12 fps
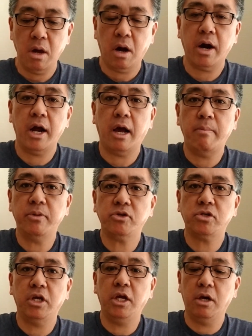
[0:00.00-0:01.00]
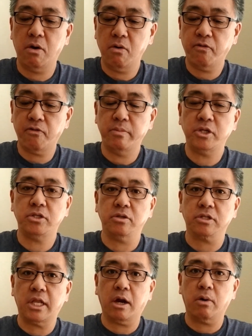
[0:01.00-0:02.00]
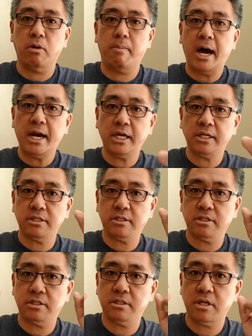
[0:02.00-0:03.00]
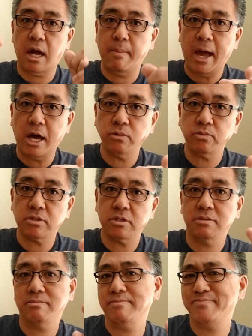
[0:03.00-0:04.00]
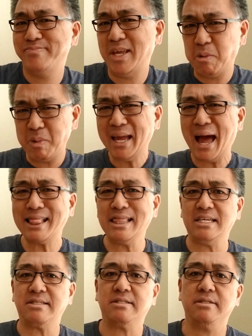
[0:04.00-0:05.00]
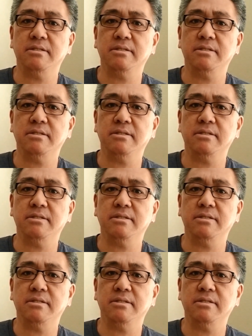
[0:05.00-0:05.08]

All right, I'm Mr. Hino from Mr. Hino's Lego Robotics. I'm out, and we got this.